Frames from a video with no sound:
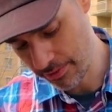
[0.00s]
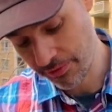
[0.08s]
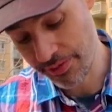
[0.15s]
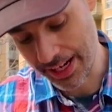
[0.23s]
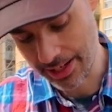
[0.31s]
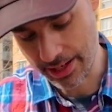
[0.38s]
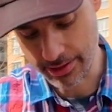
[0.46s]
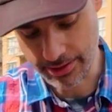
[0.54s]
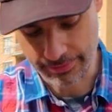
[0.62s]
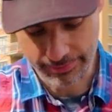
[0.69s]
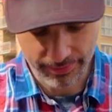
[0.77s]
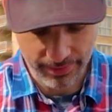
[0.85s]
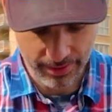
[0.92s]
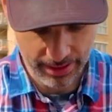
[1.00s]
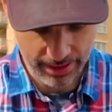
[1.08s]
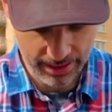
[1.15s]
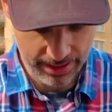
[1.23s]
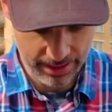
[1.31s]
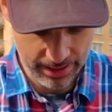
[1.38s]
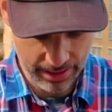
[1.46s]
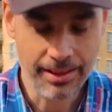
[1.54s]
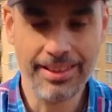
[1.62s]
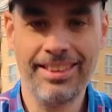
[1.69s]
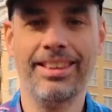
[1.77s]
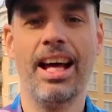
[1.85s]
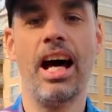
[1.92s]
fake leather.
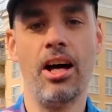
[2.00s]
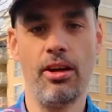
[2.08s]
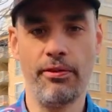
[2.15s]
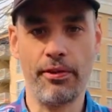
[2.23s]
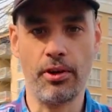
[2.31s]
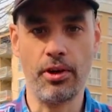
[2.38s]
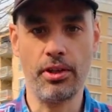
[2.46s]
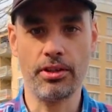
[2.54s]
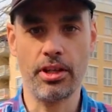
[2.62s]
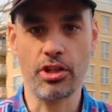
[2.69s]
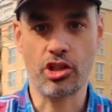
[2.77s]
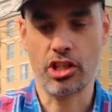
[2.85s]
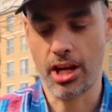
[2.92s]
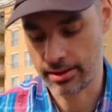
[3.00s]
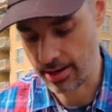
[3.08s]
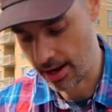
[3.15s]
Now for the shake